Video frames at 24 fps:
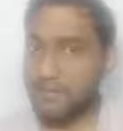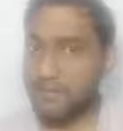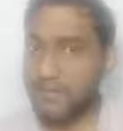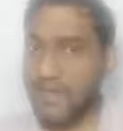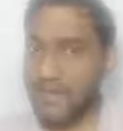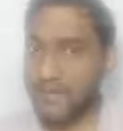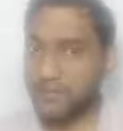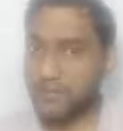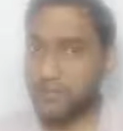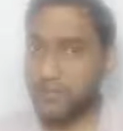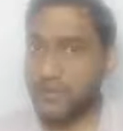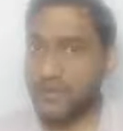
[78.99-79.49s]
may
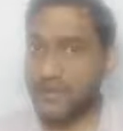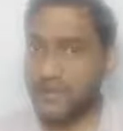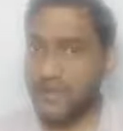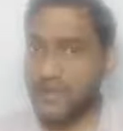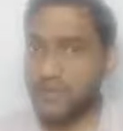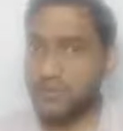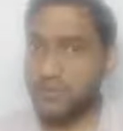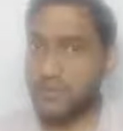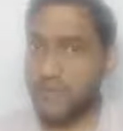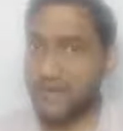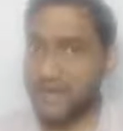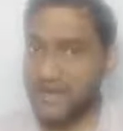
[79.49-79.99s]
have 20
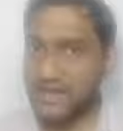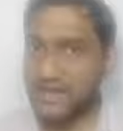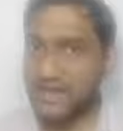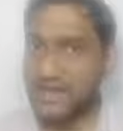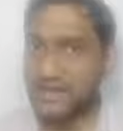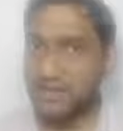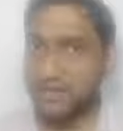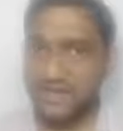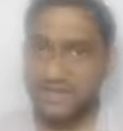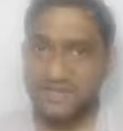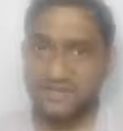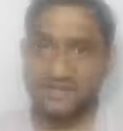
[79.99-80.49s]
to
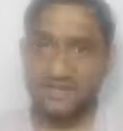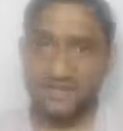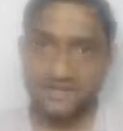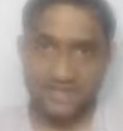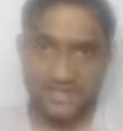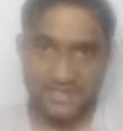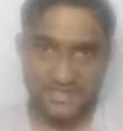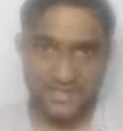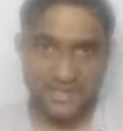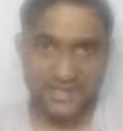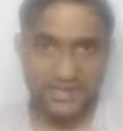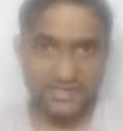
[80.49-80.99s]
28 questions in the
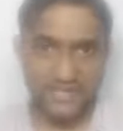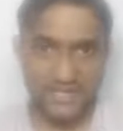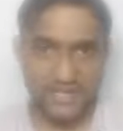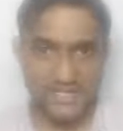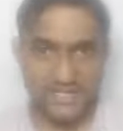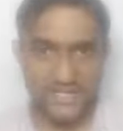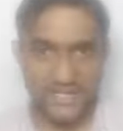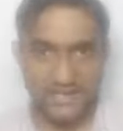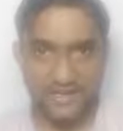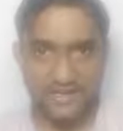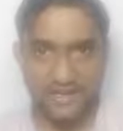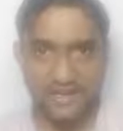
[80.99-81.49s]
GK
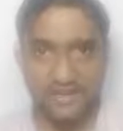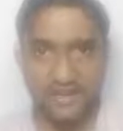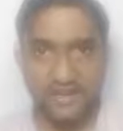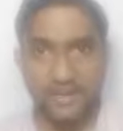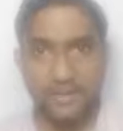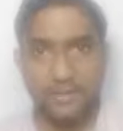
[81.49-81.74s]
section,